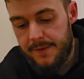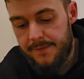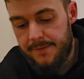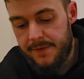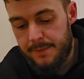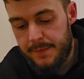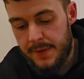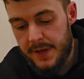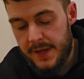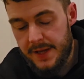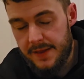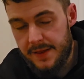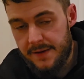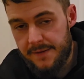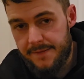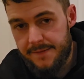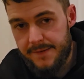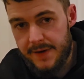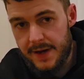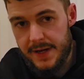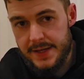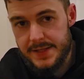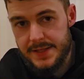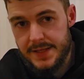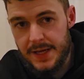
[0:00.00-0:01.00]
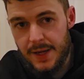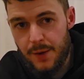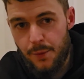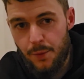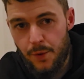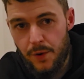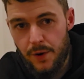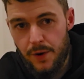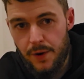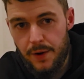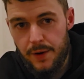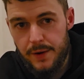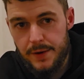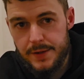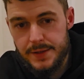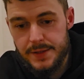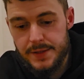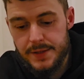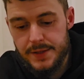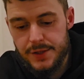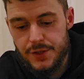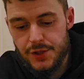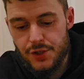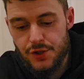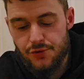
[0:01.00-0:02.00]
For me, the fact it
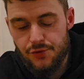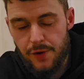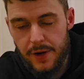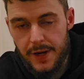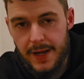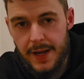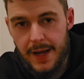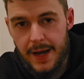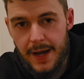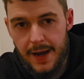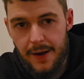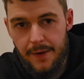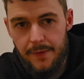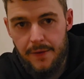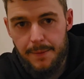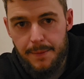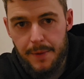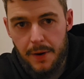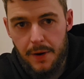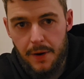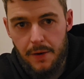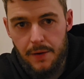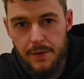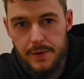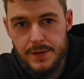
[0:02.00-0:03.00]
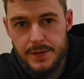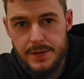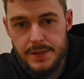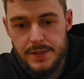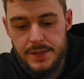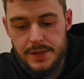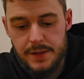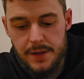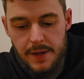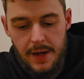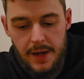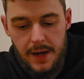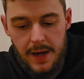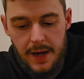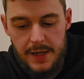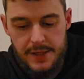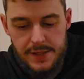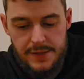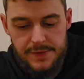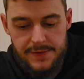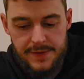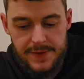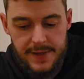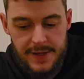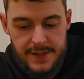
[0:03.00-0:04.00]
works straight out the box, I
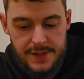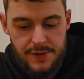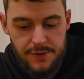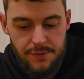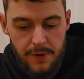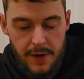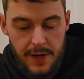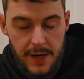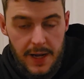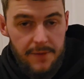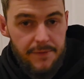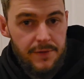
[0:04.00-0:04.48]
just think that's great.